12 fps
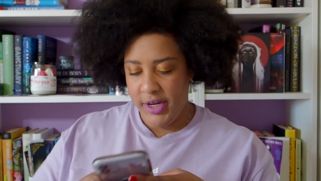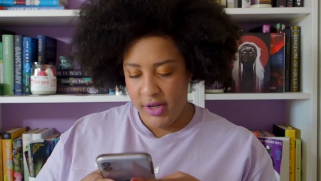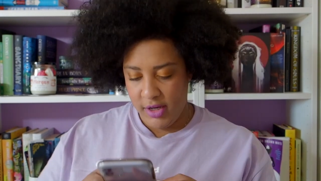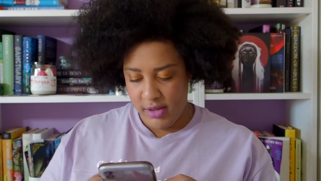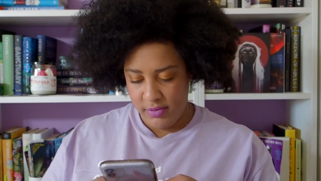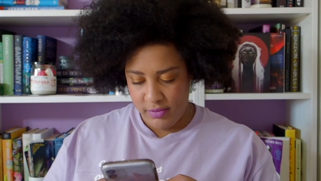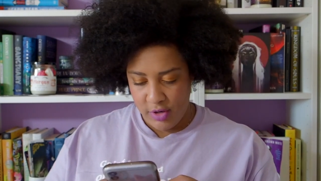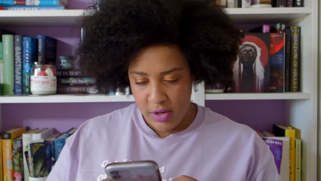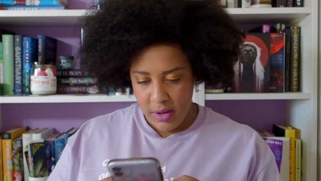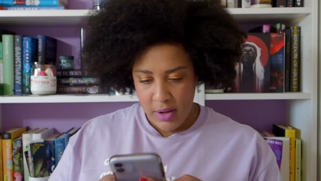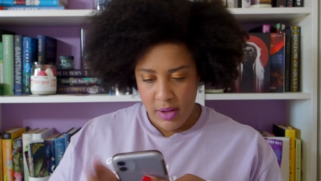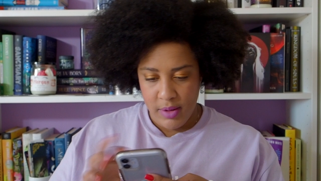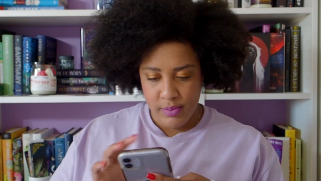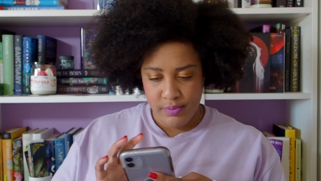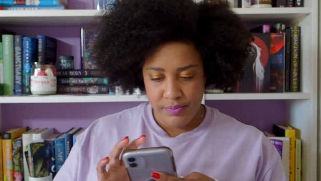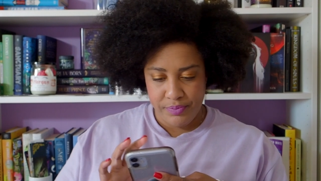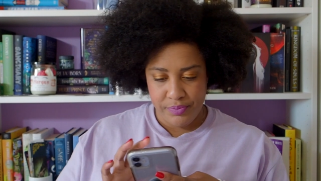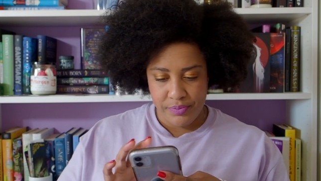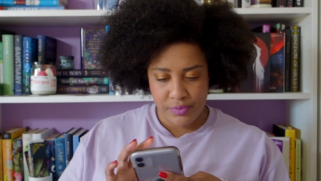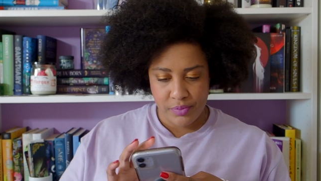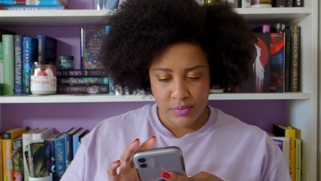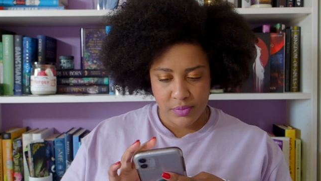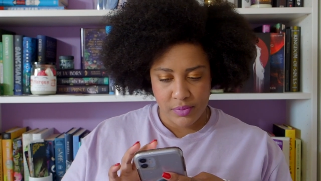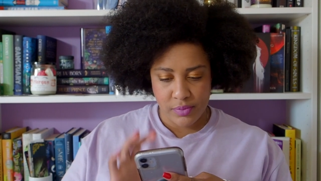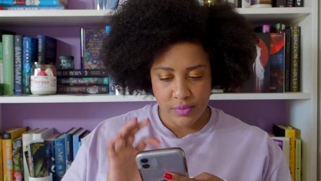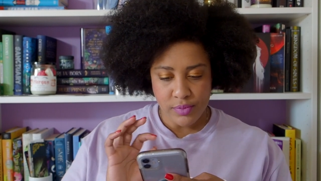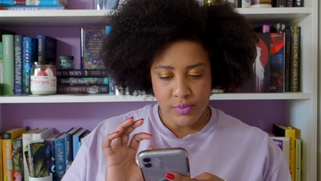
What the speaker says: [no speech]